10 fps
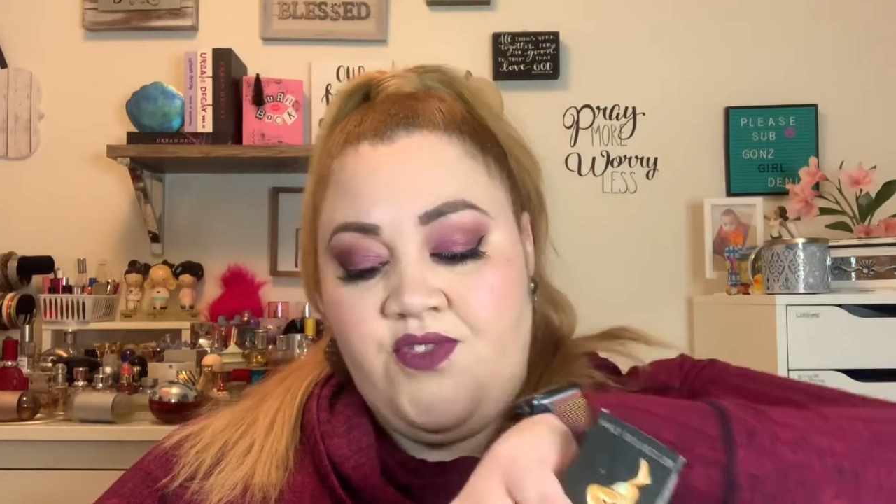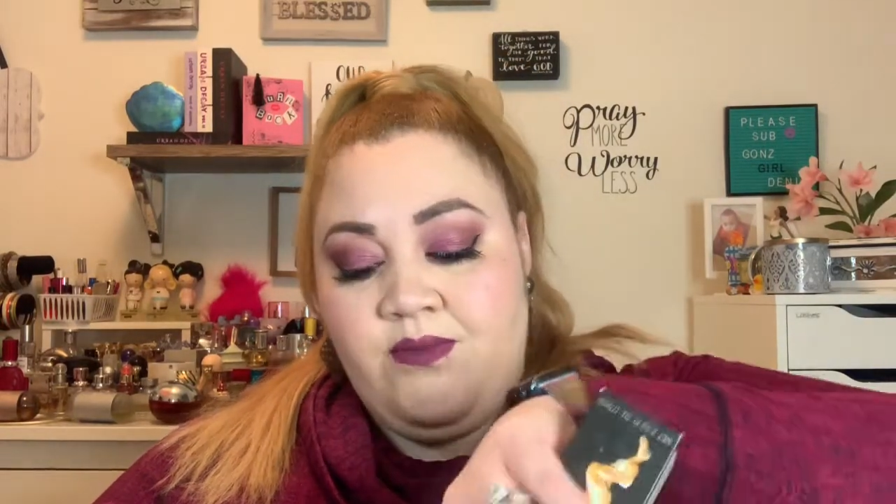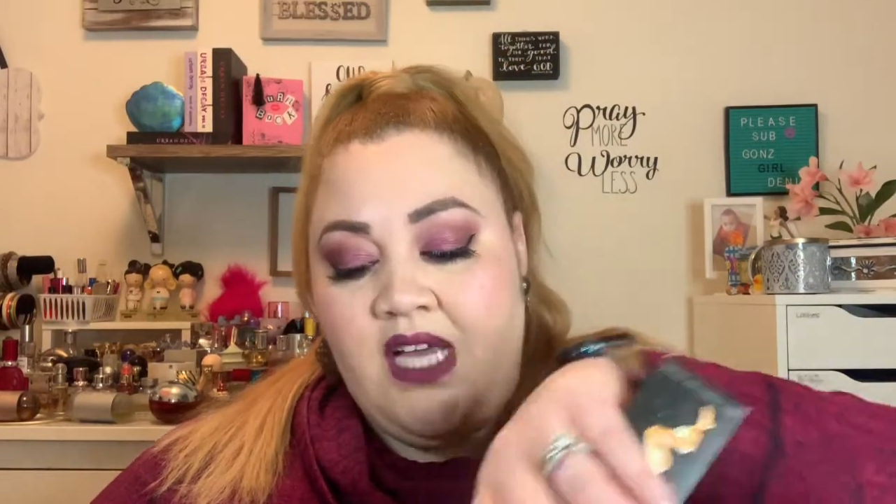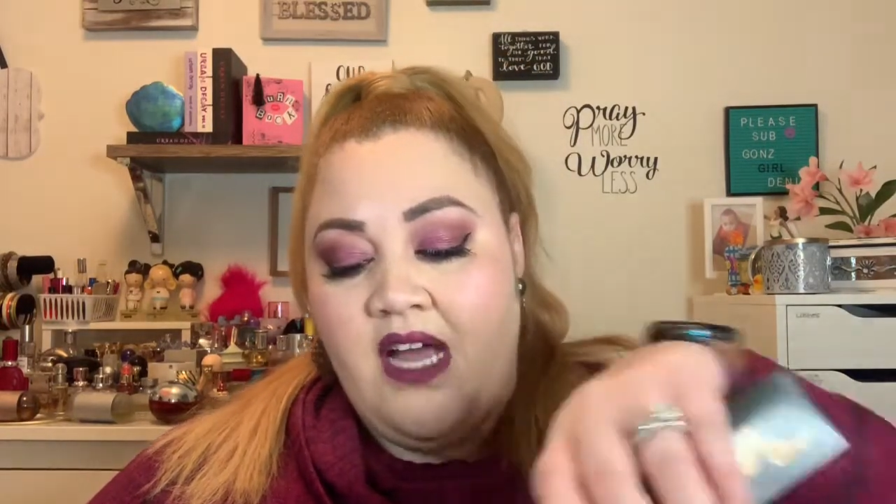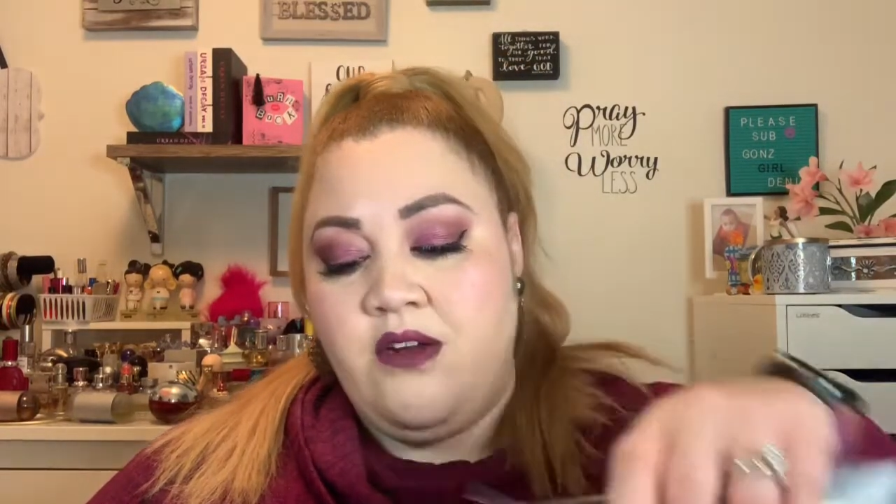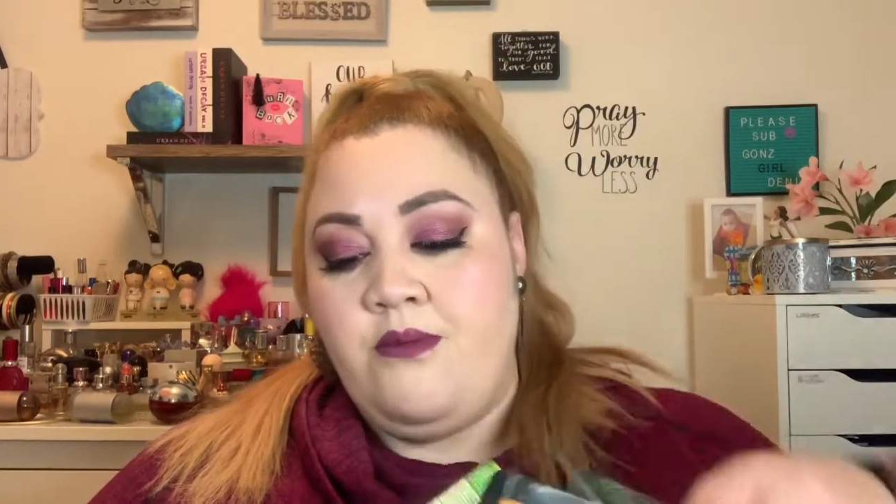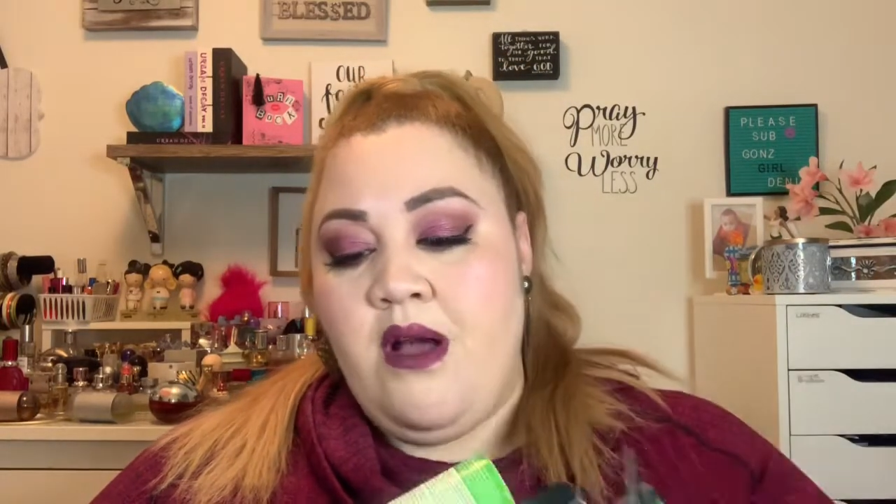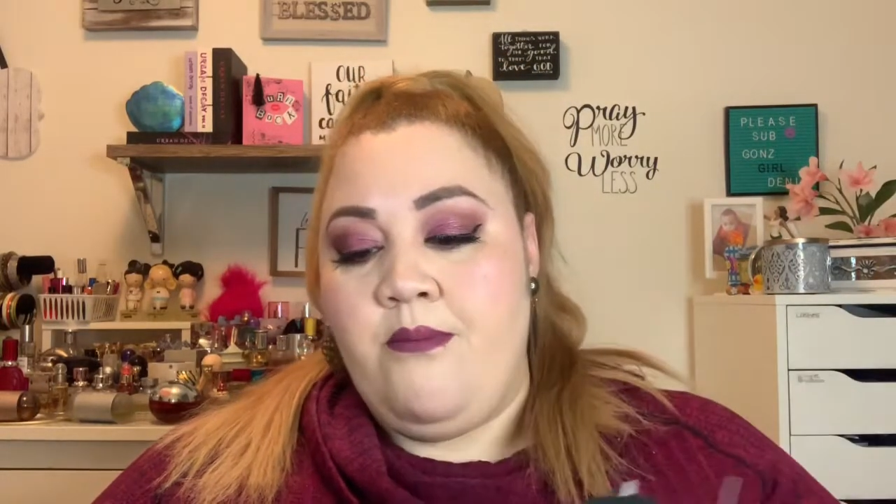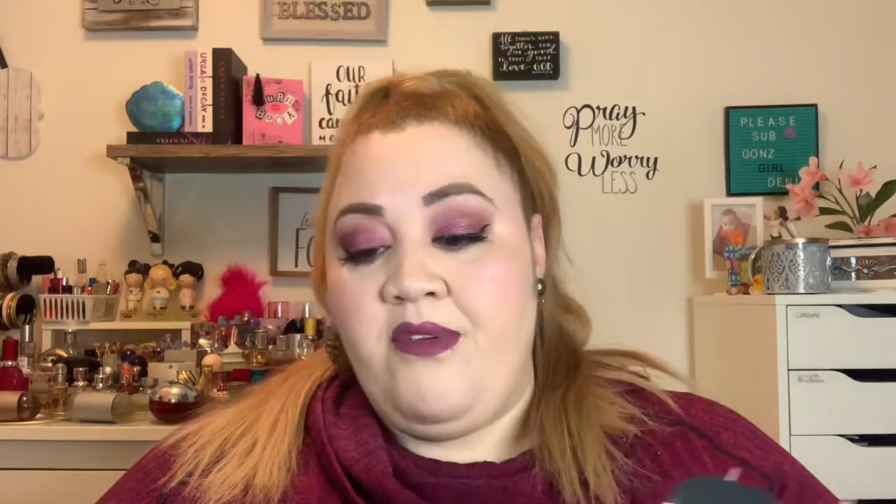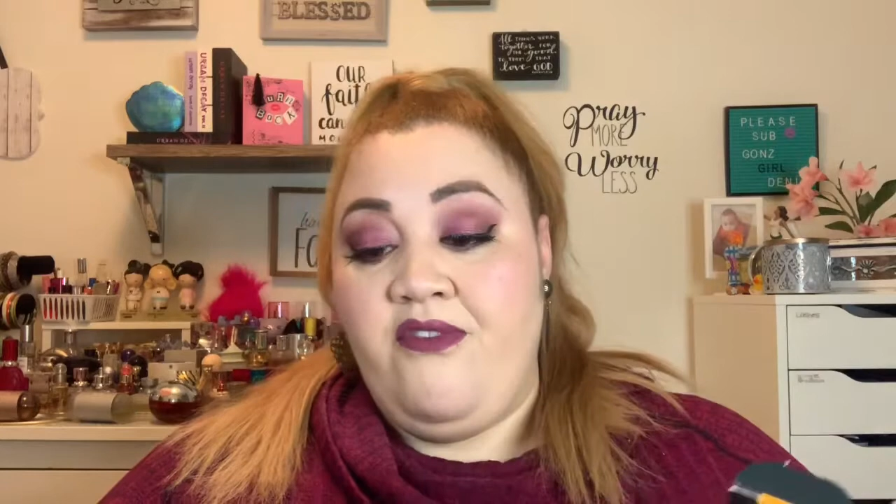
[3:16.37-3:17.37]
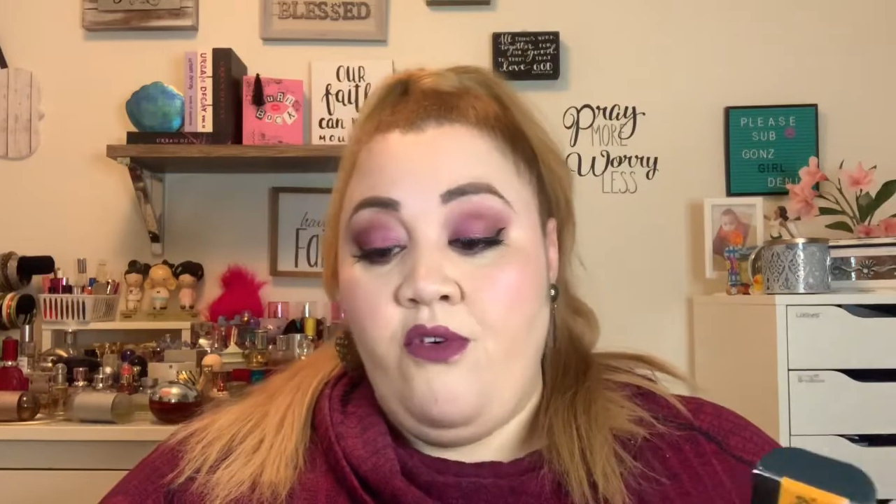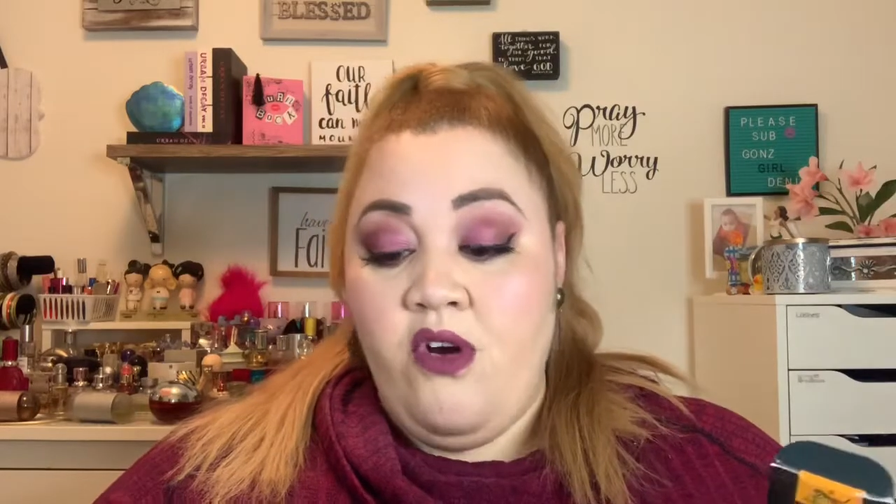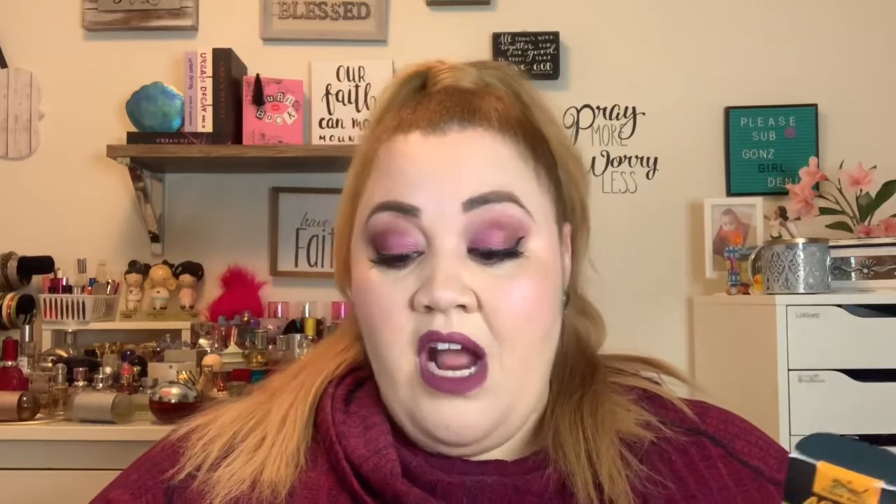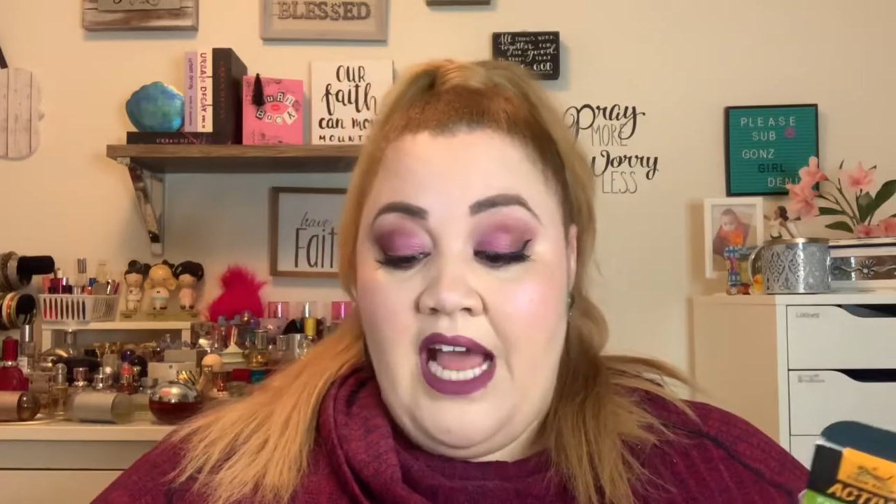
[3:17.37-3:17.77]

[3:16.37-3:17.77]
from Tiger Balm before.